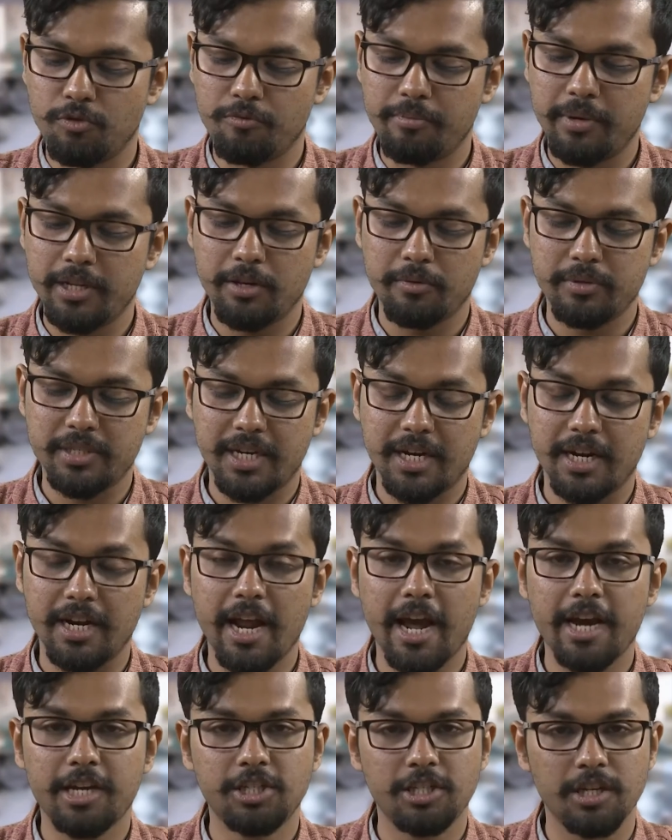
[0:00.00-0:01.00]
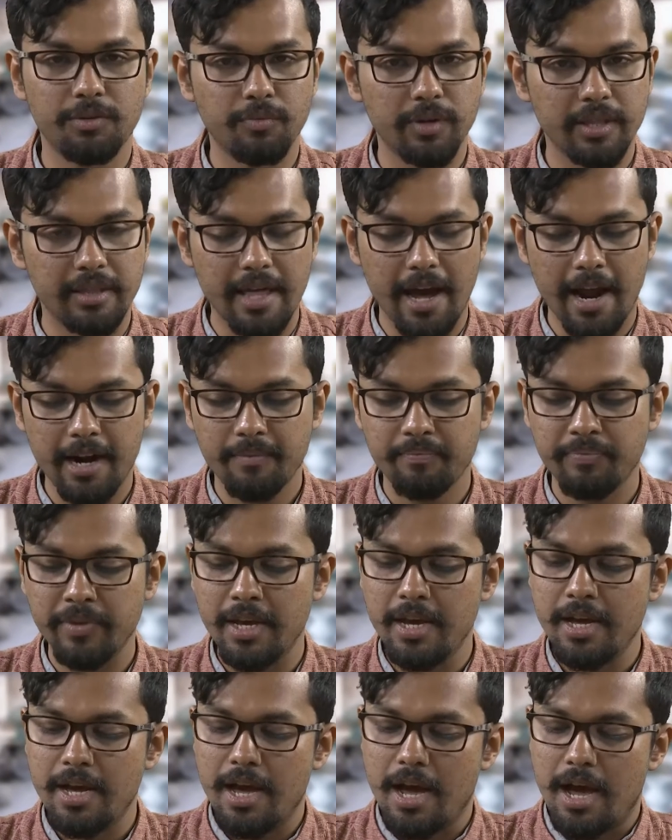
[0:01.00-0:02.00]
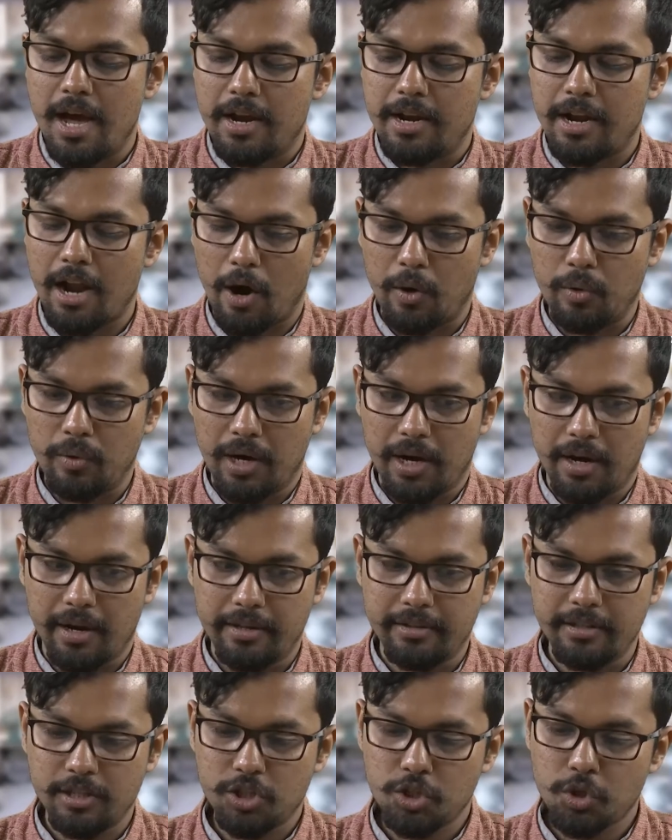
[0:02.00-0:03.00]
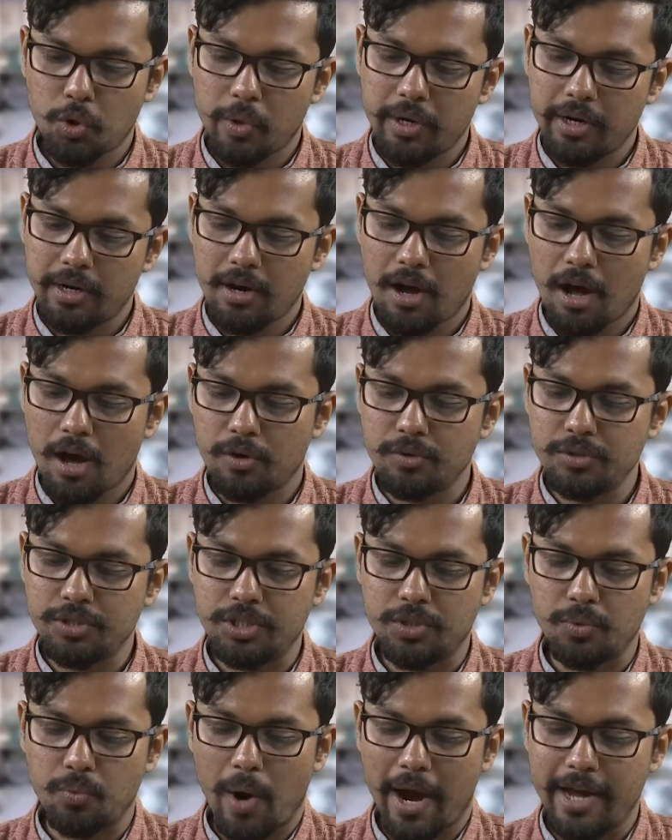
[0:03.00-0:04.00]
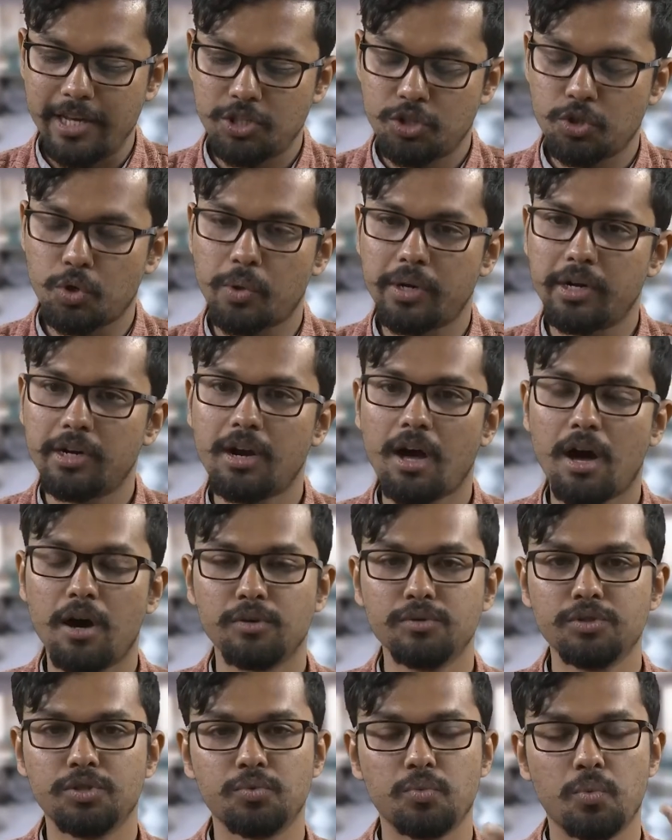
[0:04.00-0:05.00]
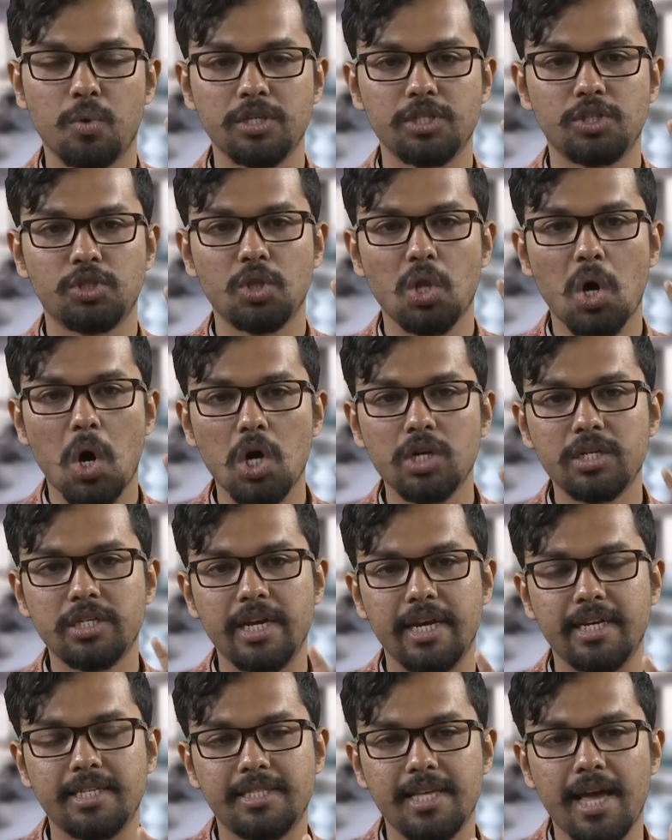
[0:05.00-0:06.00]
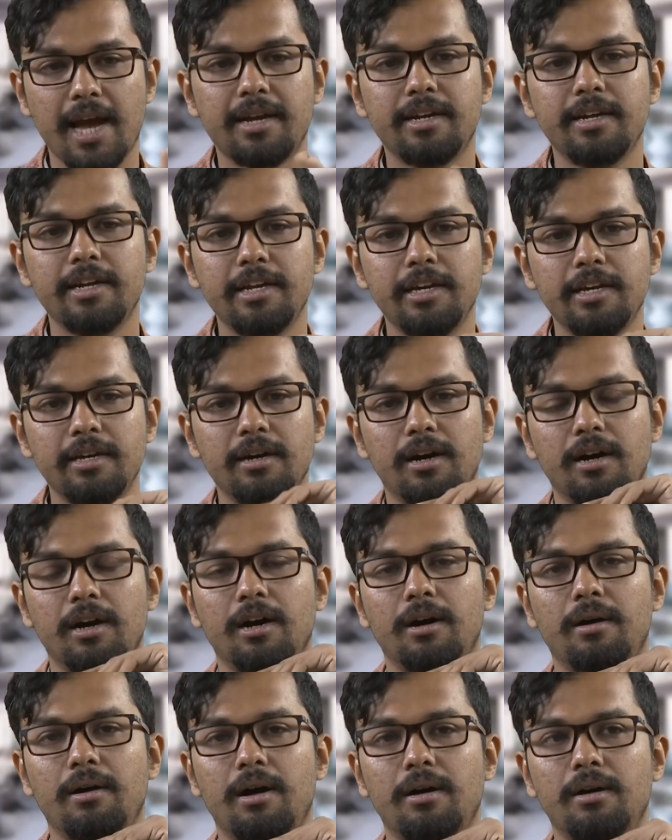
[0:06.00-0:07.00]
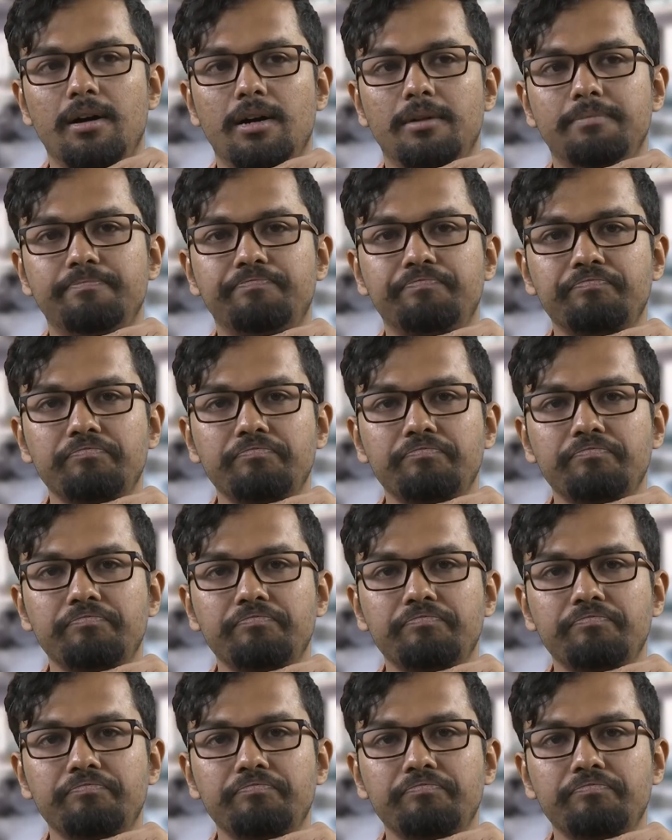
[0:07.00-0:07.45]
movement there was a connection with that. Now, uh, in the Schroeder house, why Schroeder house was not exactly uh, uh,